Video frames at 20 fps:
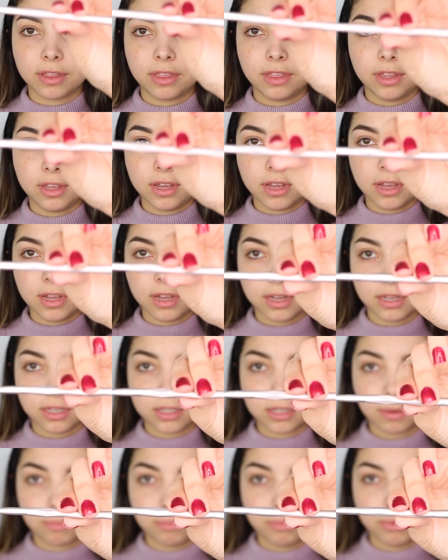
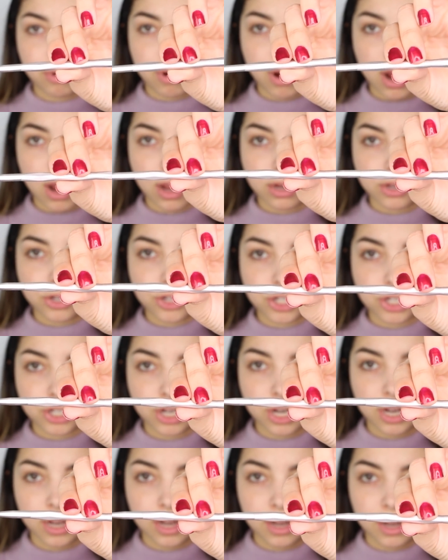These brush,
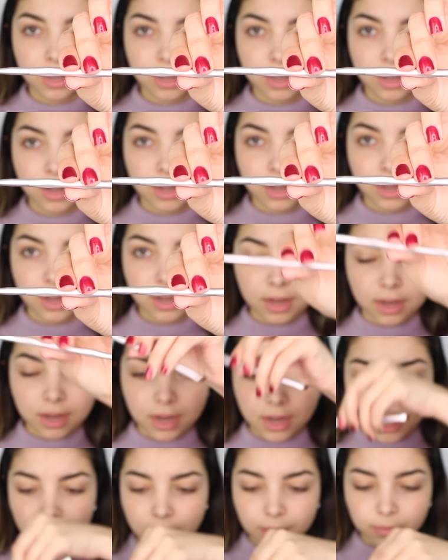
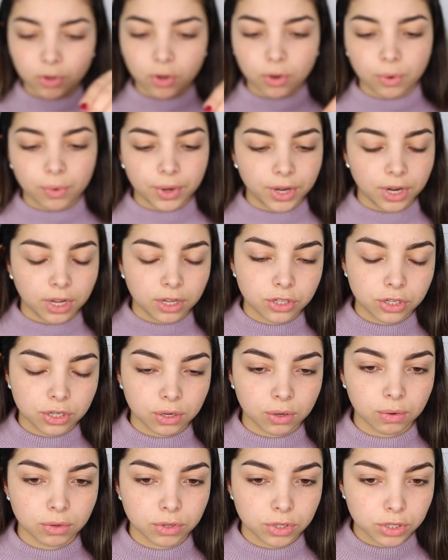and I'm going
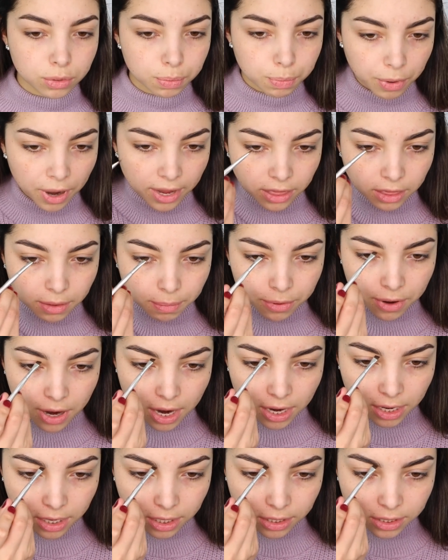to spread the
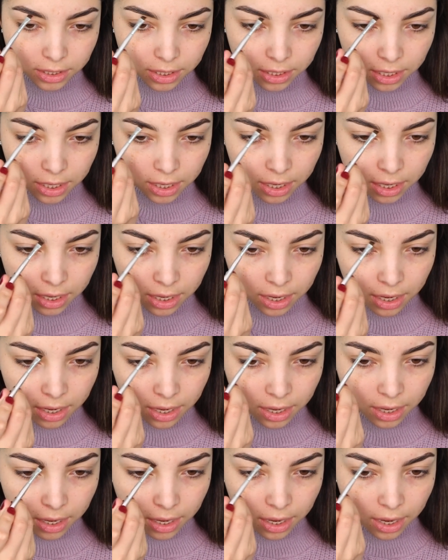product
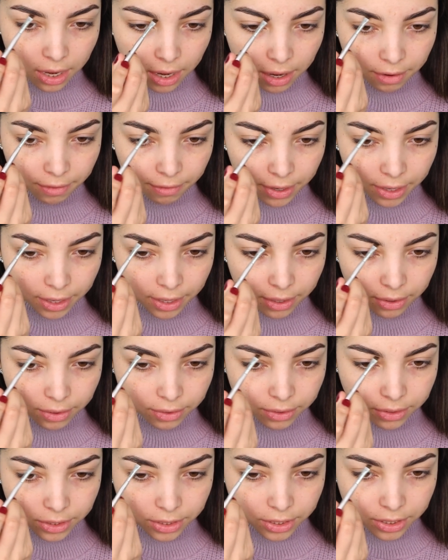
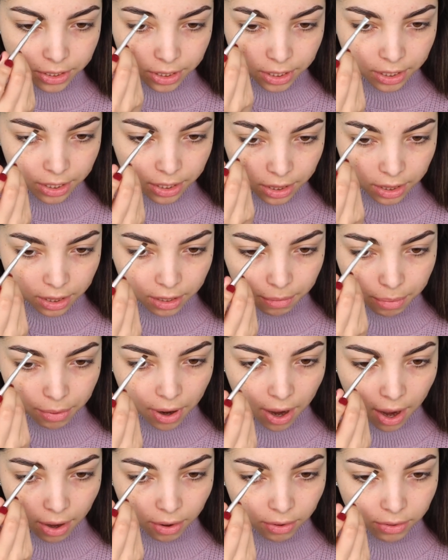around the
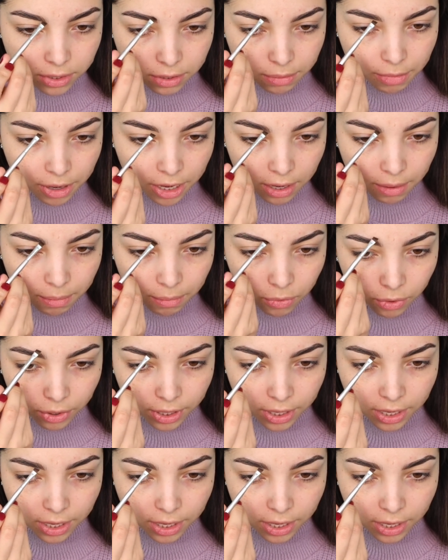brow to make it more